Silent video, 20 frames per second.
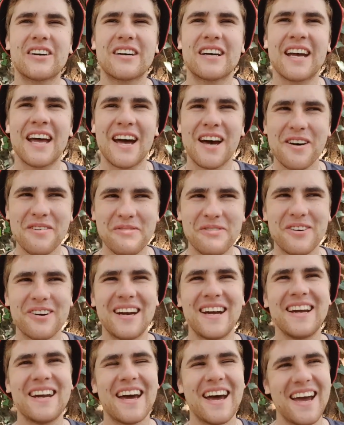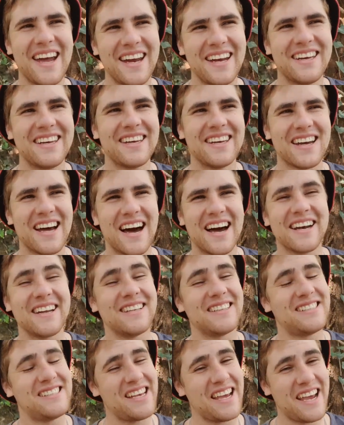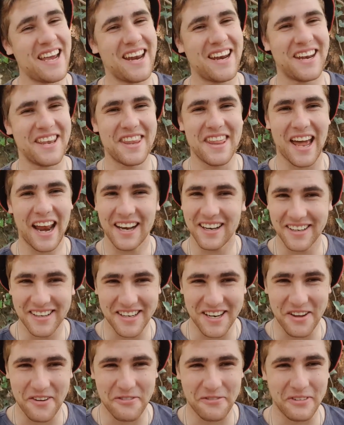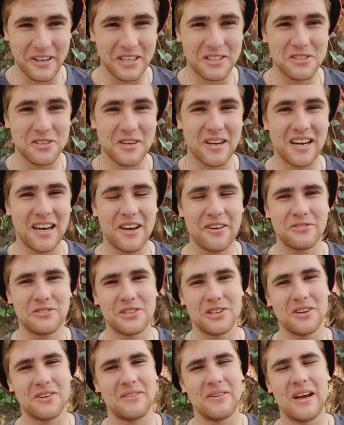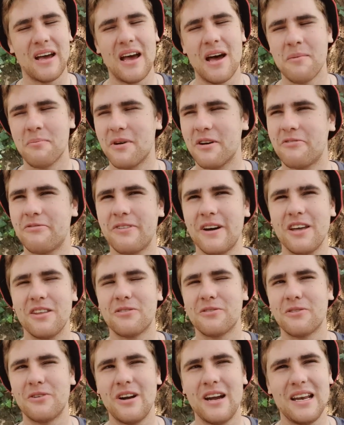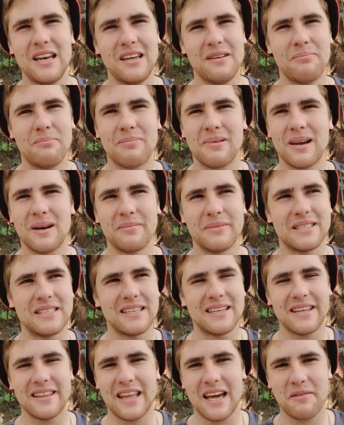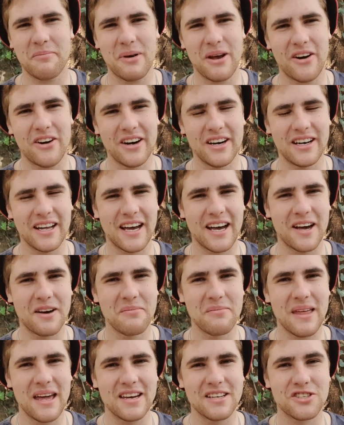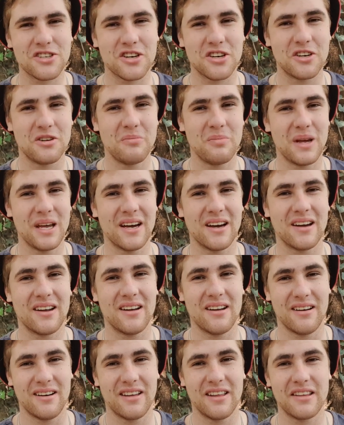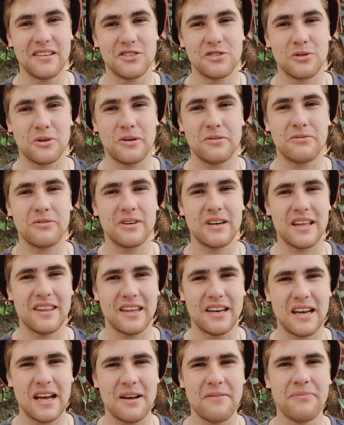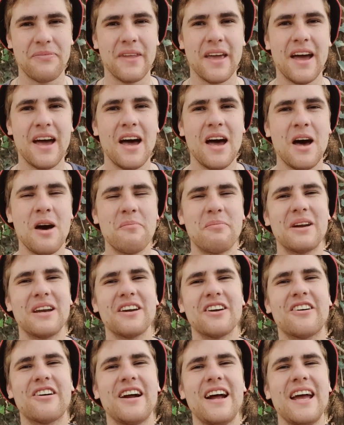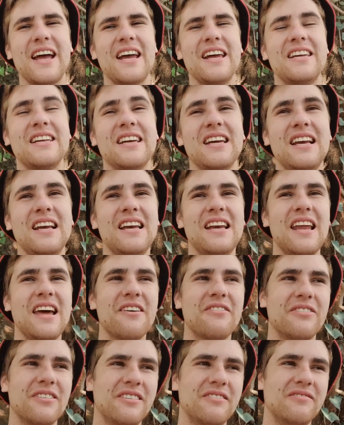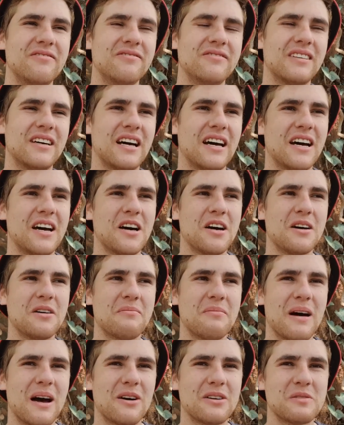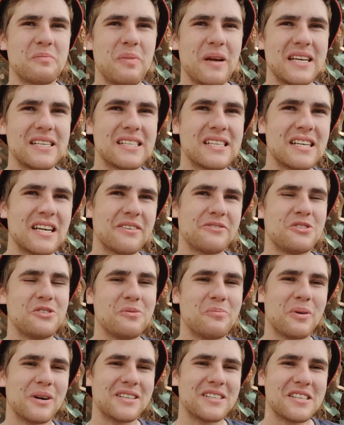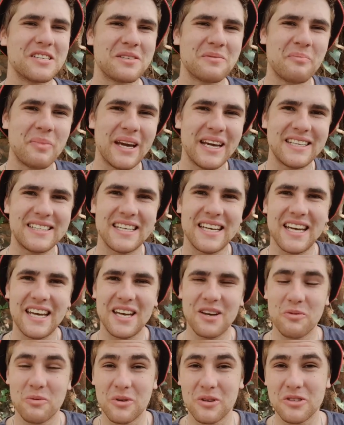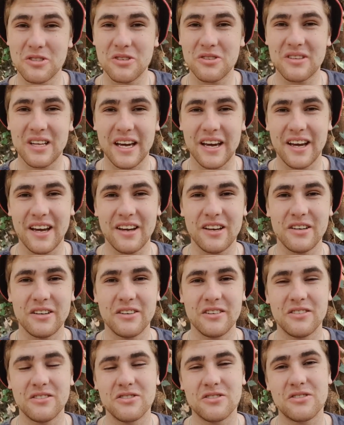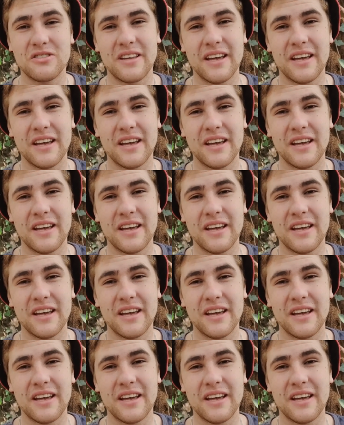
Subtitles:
Come grade 8, 9, and 10, that definitely took a left turn. My faith really plummeted in that period. That is going to be another story for another day. But in grade 11, I was blessed enough to participate in World Youth Day in